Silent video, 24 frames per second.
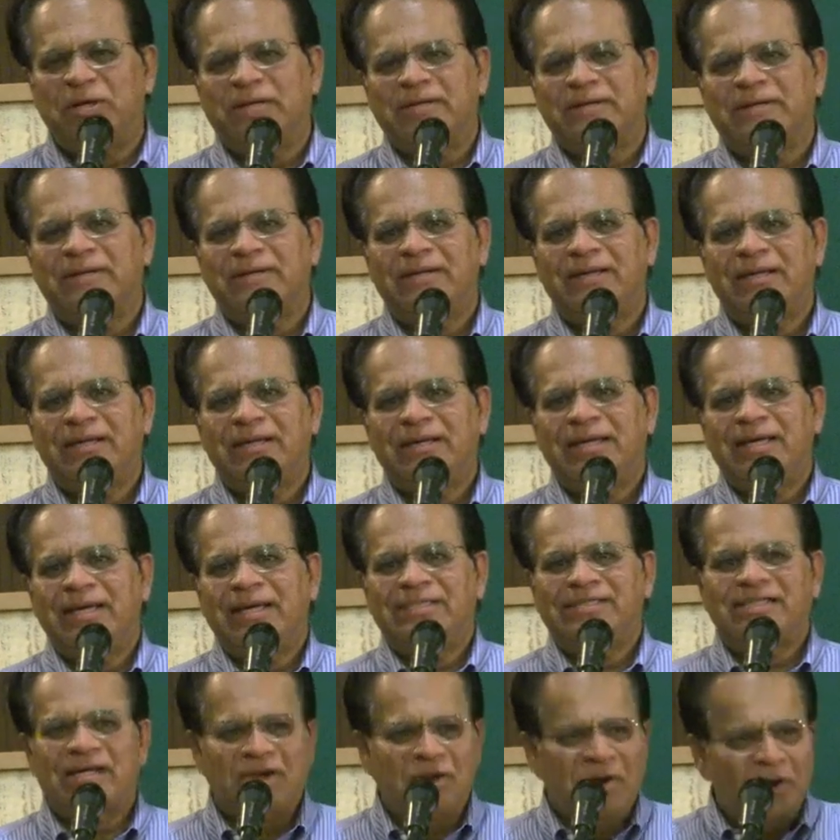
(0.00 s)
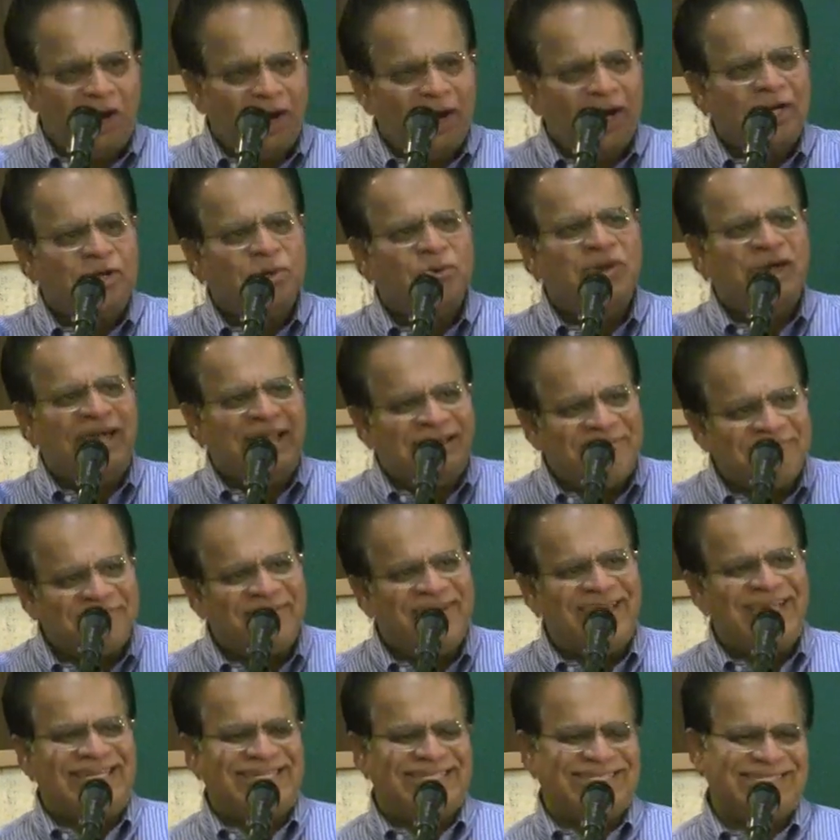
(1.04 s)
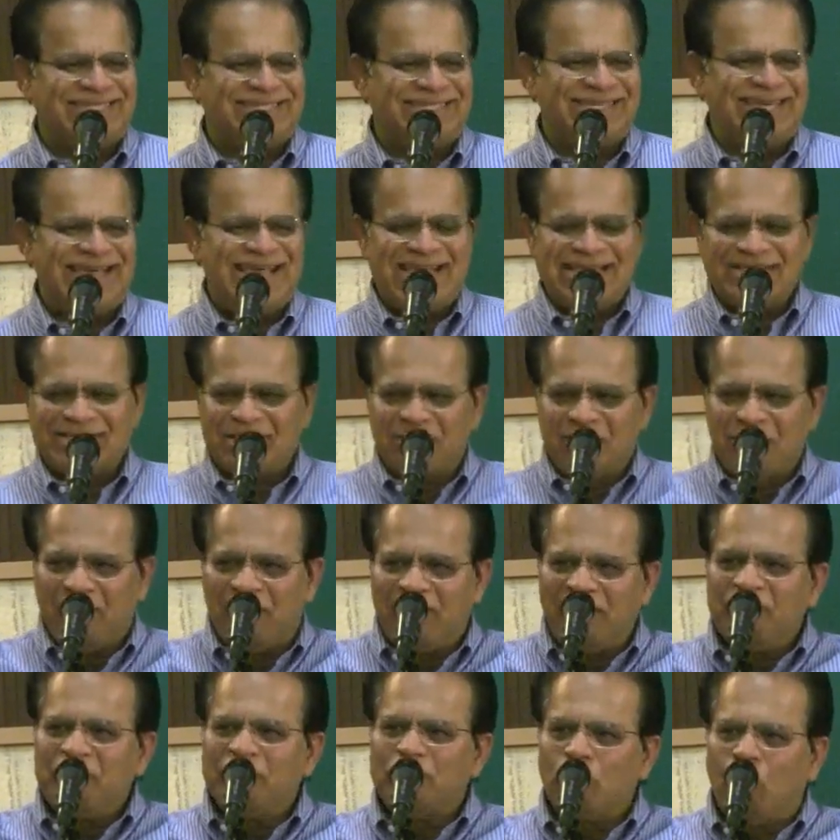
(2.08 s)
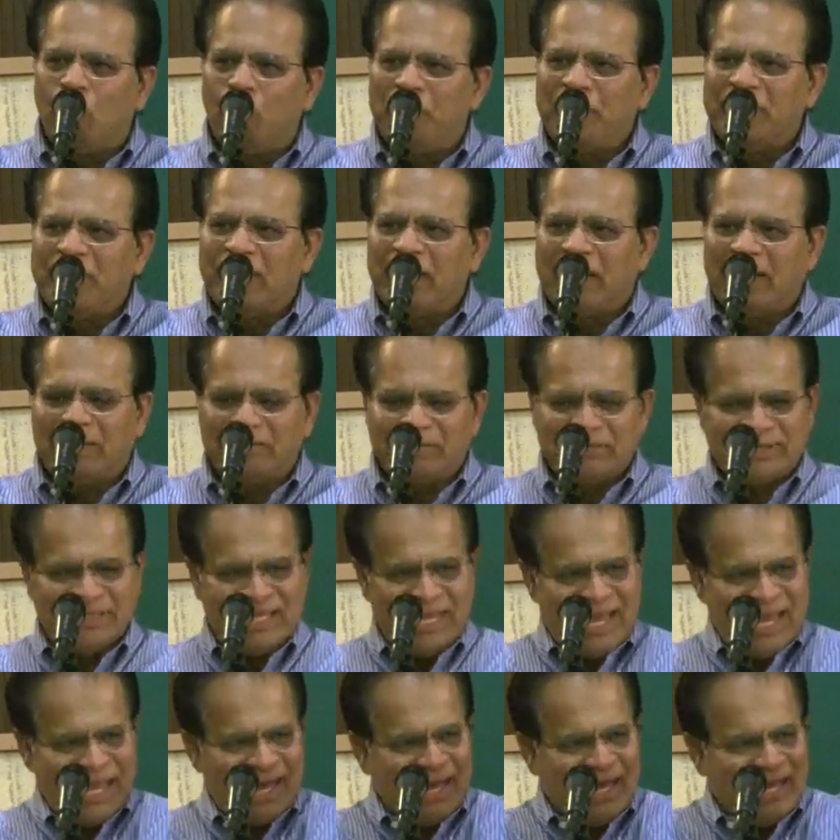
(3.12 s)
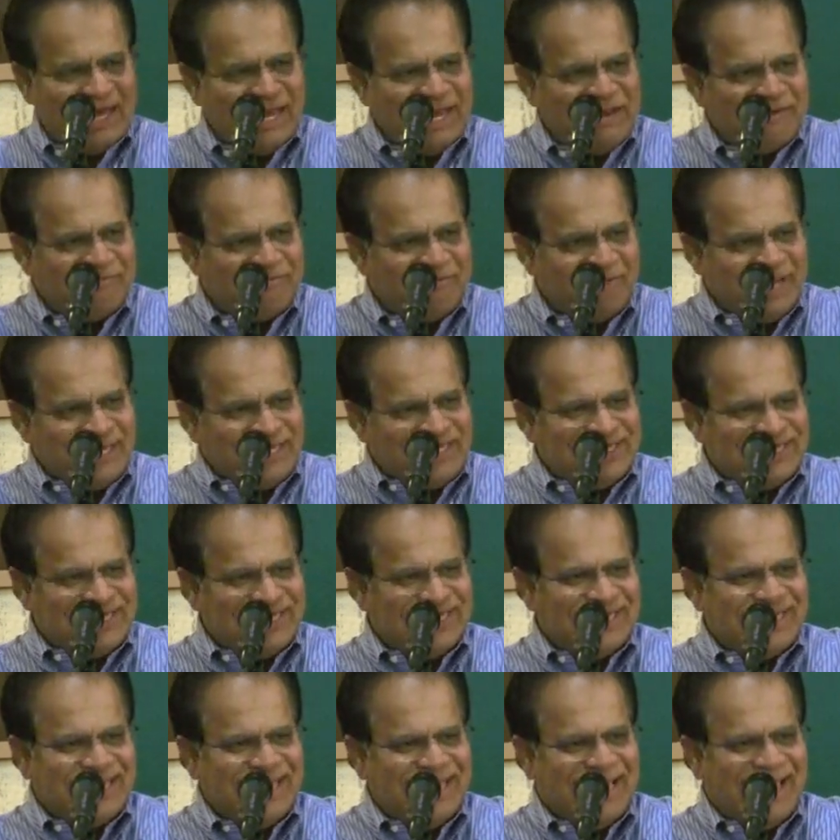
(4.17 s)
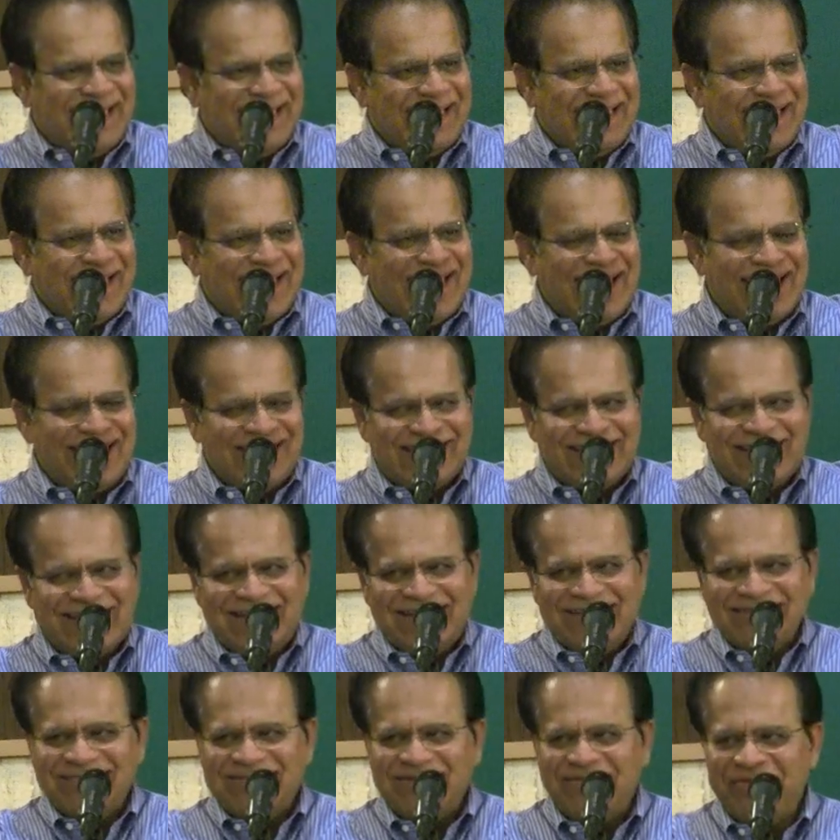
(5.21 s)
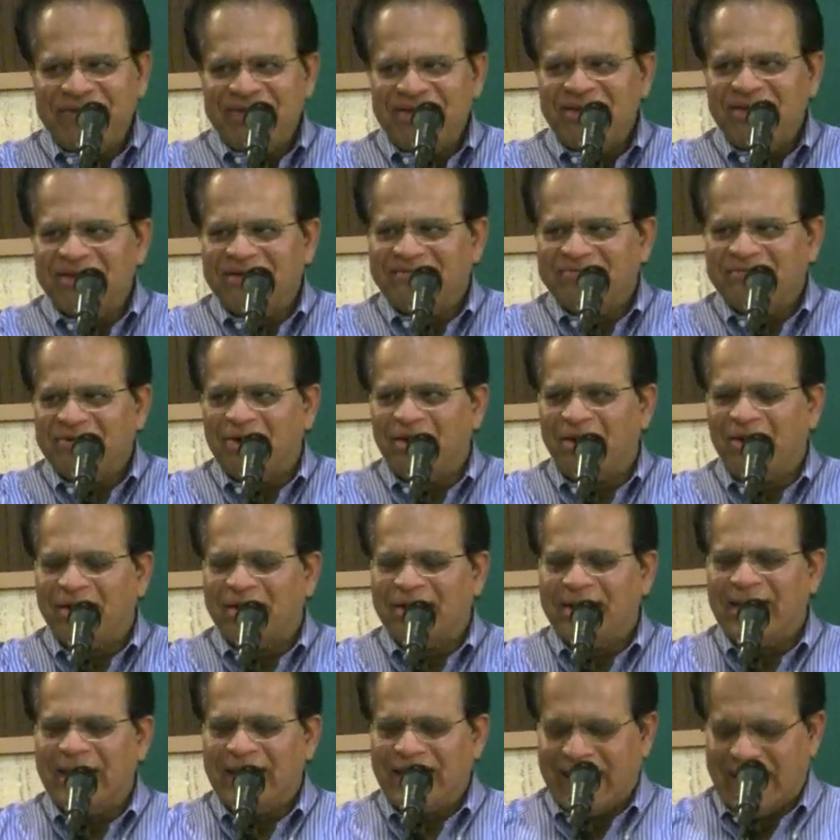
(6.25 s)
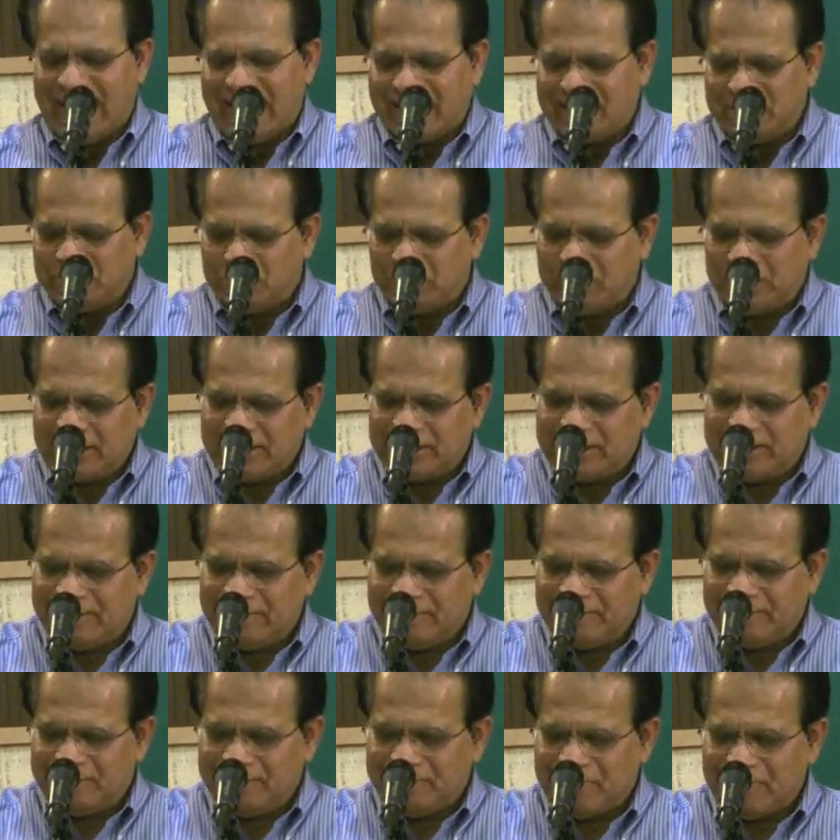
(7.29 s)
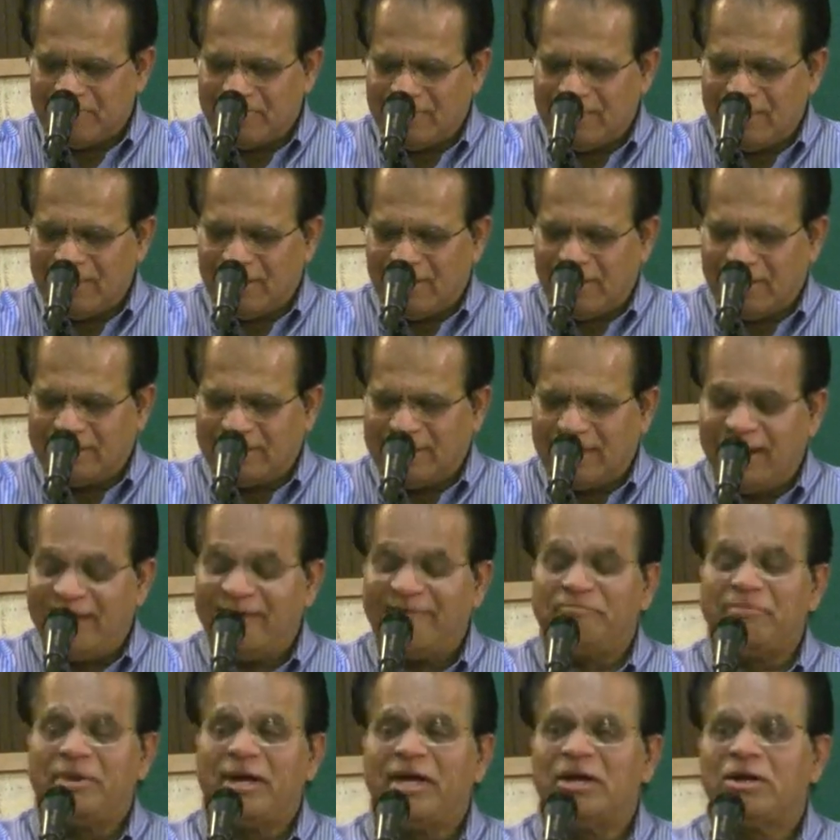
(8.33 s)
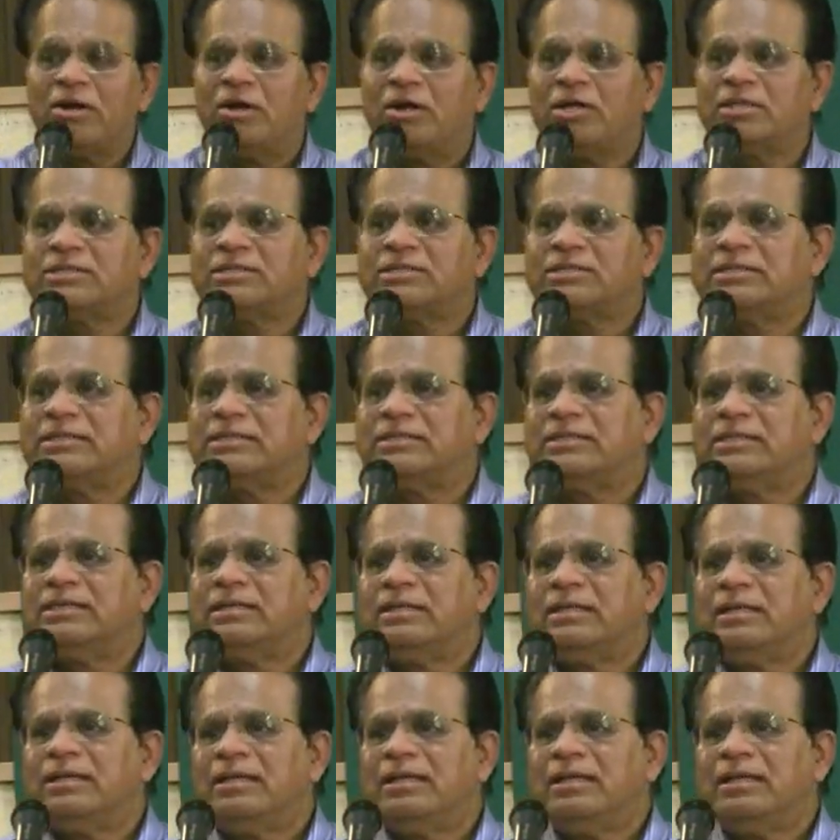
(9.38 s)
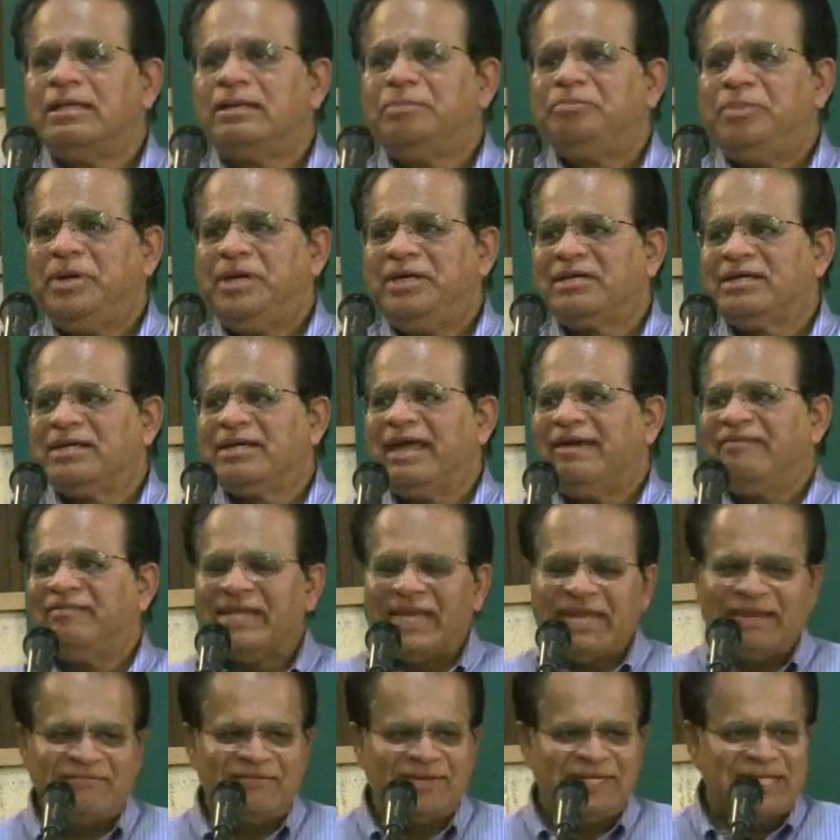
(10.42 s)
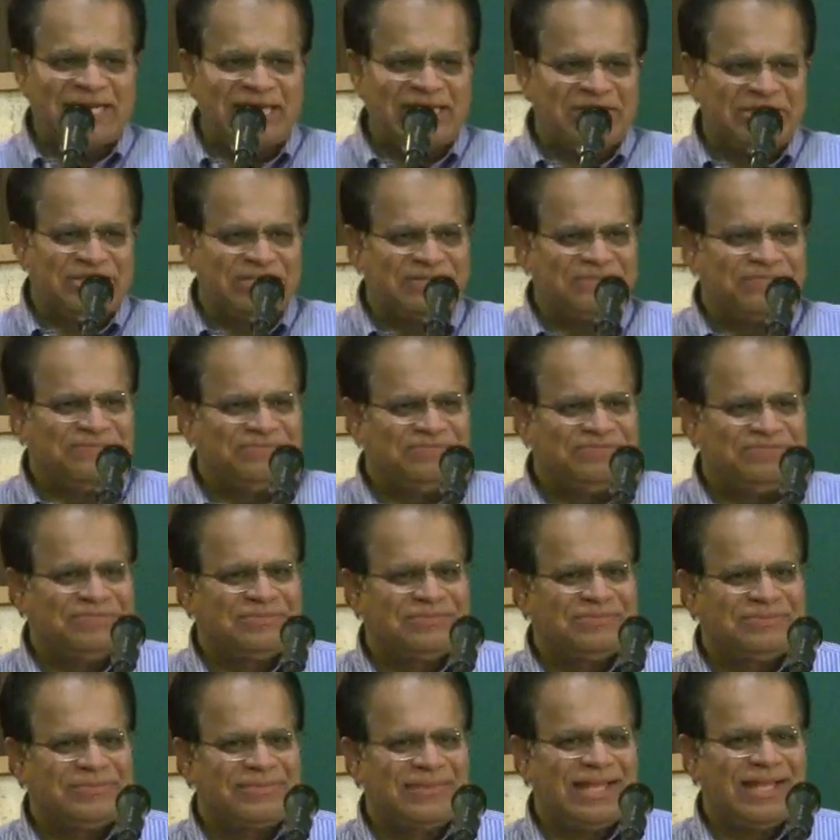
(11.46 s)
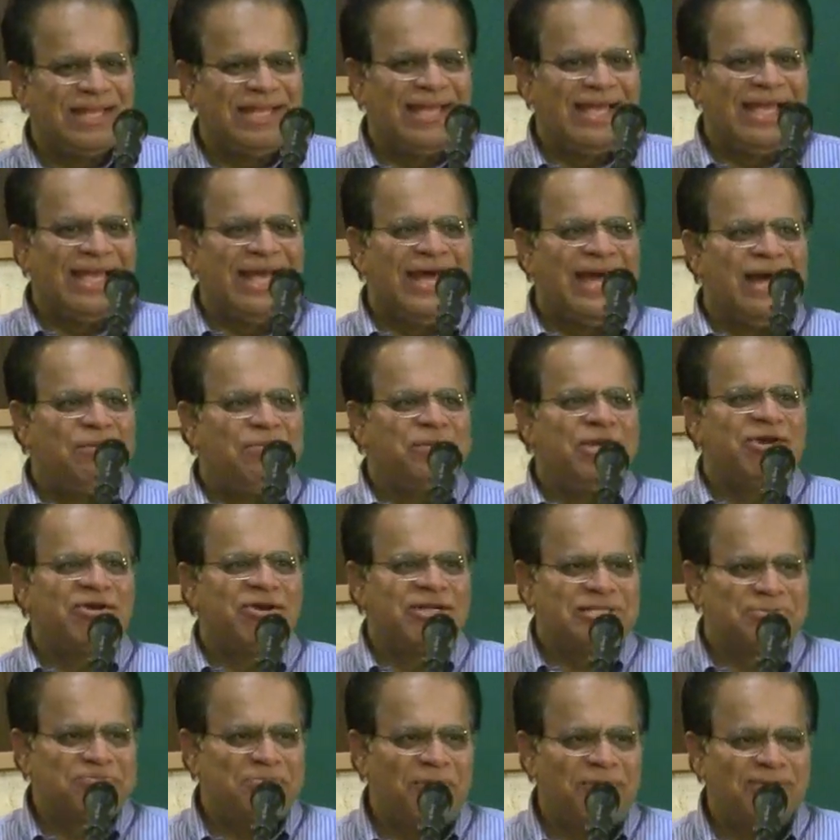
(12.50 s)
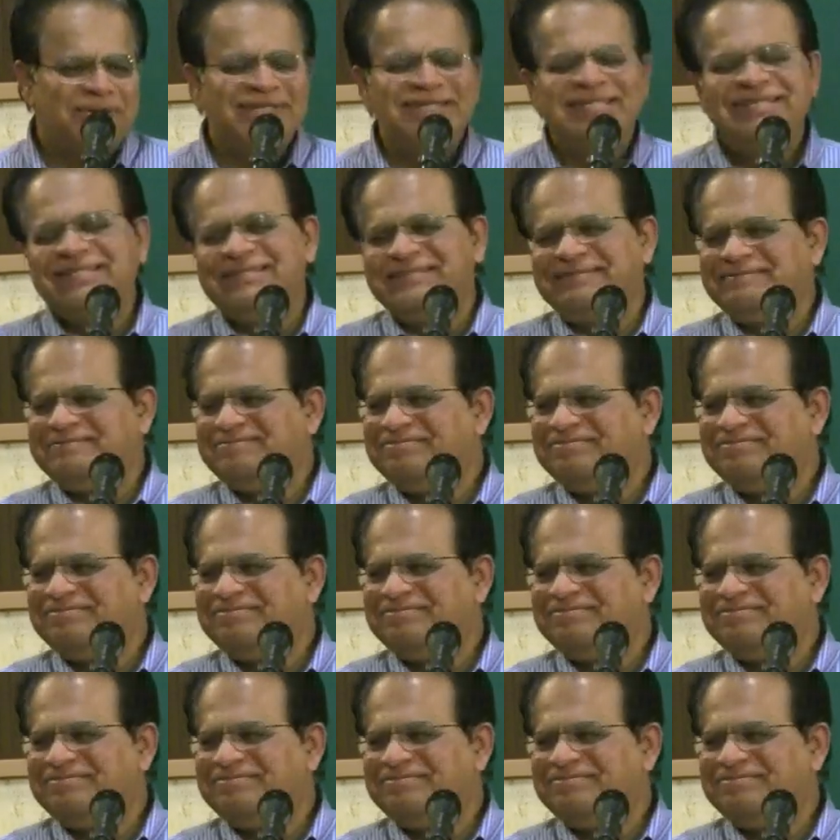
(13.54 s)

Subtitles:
work. He's a God who invites. He's a God with open arms and inviting. And that is the finger of God at work. On the day of Pentecost, Peter gave an invitation. How many responded?